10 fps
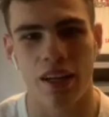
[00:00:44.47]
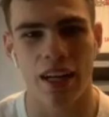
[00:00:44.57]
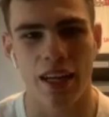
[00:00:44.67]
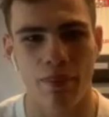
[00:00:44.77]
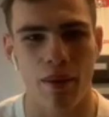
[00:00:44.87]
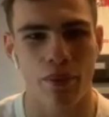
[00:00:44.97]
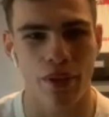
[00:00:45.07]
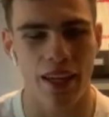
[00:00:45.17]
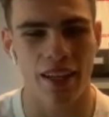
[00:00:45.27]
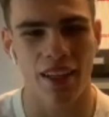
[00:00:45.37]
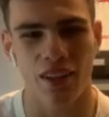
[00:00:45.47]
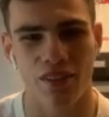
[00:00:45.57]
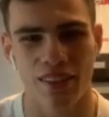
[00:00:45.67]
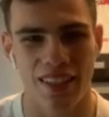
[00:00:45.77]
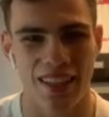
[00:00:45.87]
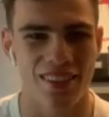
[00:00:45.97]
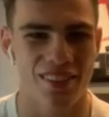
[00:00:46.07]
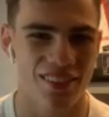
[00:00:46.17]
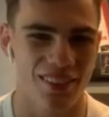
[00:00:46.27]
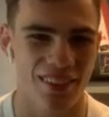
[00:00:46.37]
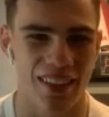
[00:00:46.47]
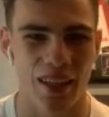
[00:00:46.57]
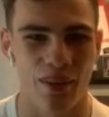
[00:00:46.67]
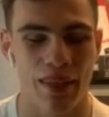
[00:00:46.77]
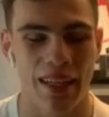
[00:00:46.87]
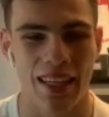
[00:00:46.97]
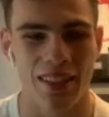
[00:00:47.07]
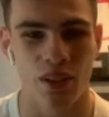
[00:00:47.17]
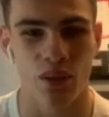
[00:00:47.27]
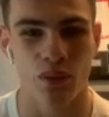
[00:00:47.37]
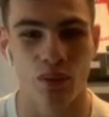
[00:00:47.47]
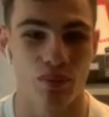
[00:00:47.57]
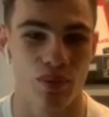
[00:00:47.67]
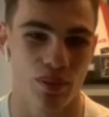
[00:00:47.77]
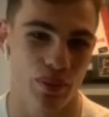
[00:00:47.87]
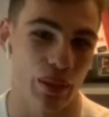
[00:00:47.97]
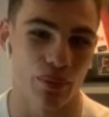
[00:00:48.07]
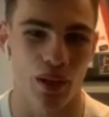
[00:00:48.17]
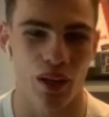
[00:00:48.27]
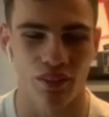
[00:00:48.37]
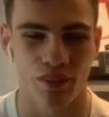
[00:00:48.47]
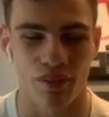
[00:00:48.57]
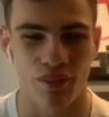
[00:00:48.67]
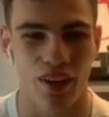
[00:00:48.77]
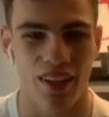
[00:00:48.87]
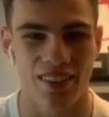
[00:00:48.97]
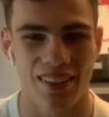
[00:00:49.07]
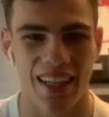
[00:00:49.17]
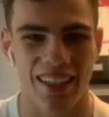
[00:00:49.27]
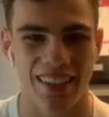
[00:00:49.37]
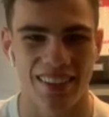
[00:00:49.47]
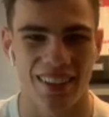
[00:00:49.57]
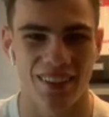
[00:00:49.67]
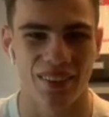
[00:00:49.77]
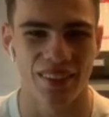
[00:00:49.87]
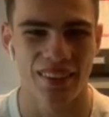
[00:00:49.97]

I go in the bubble, yeah, COVID test, and then I'm in there till well after my fight Saturday, so